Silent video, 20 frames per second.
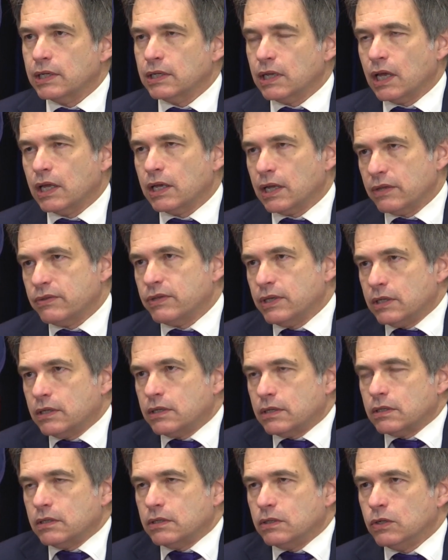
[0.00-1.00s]
And I
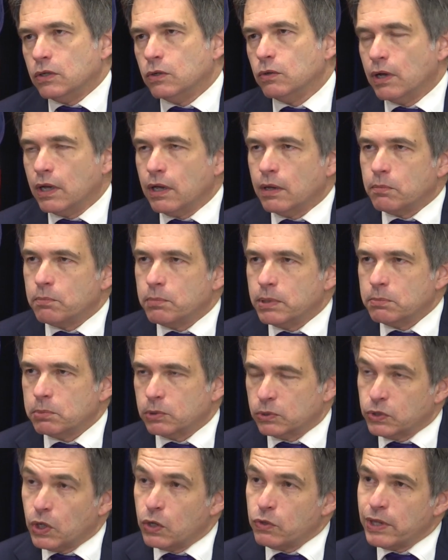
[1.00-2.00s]
think, you know,
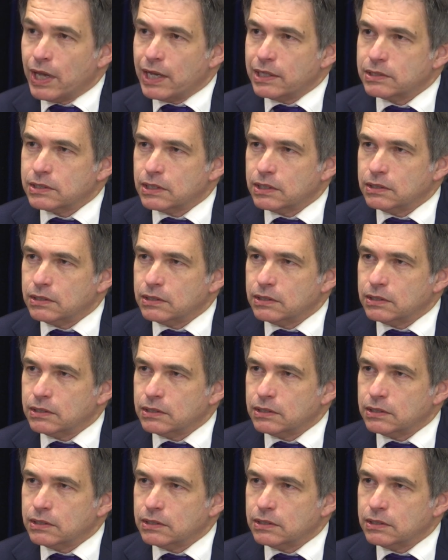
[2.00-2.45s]
people know that,